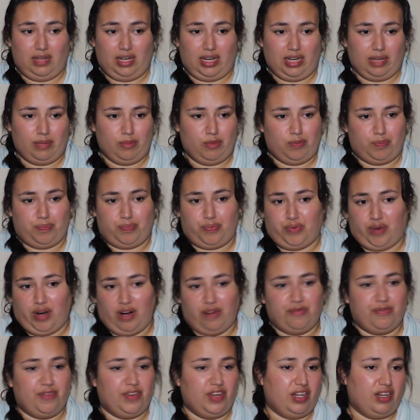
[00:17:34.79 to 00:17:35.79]

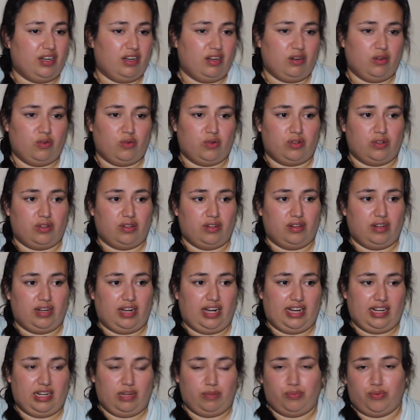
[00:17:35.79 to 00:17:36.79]
ibuprofen or
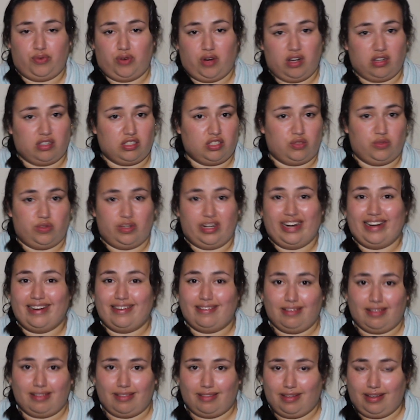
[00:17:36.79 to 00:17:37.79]
anaprox or
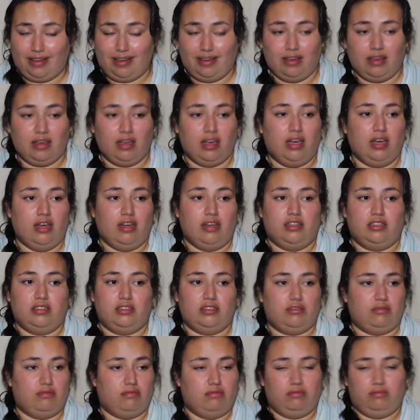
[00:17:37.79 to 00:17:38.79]
anything,
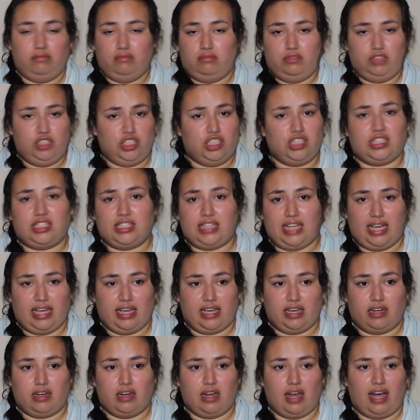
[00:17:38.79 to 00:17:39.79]
just
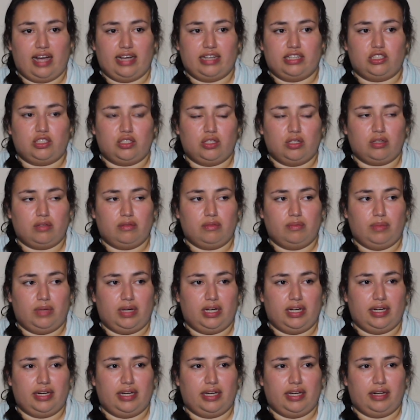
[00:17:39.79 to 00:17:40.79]
take it. I took
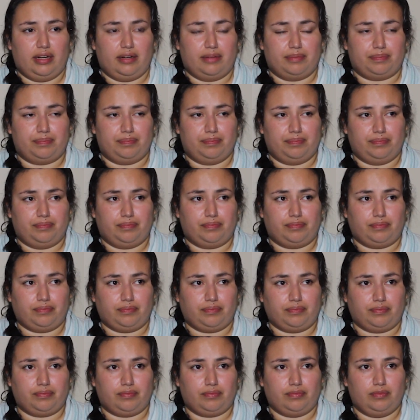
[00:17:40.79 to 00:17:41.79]
mine
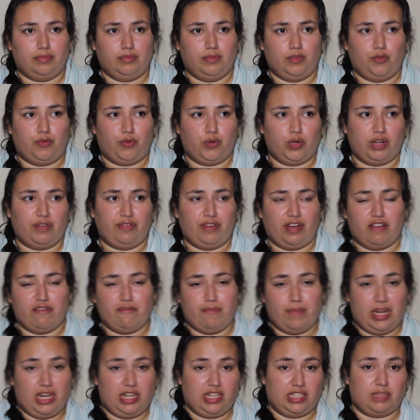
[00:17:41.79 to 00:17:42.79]

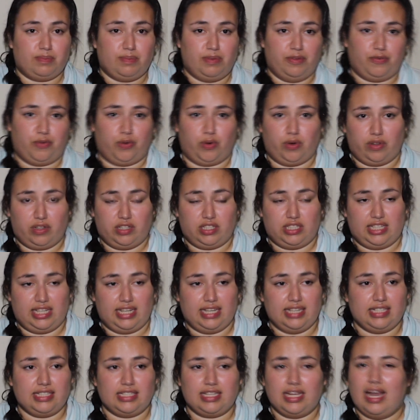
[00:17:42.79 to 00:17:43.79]
45 minutes before the
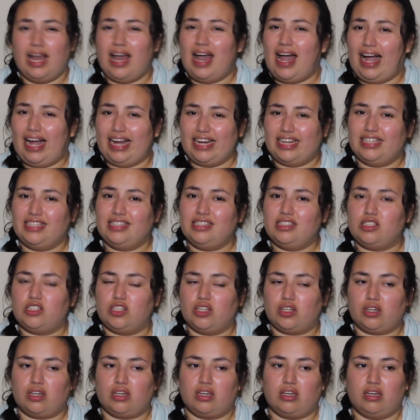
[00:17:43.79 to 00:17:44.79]
test. I didn't
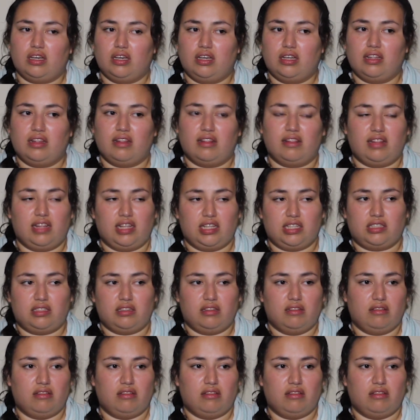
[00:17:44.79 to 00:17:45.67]
take they